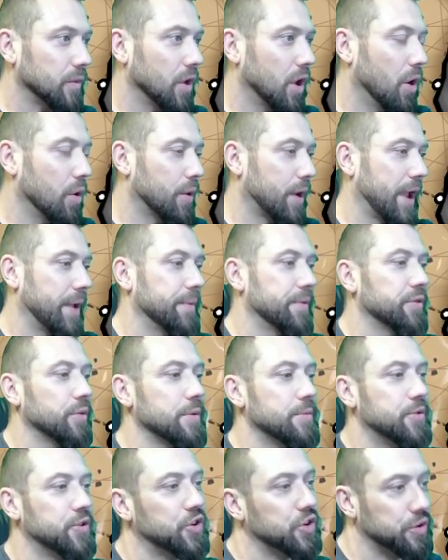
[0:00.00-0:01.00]
Okay, three
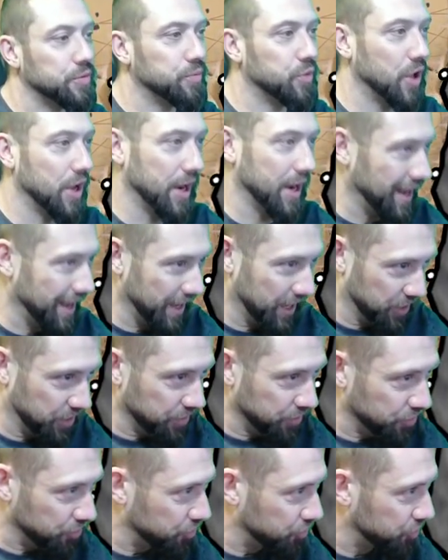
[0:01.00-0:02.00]
position play it
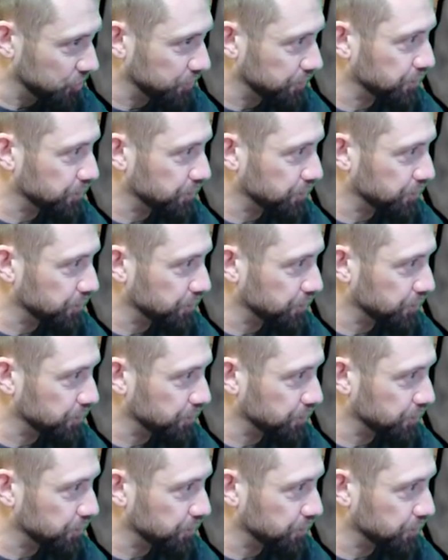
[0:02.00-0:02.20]
is.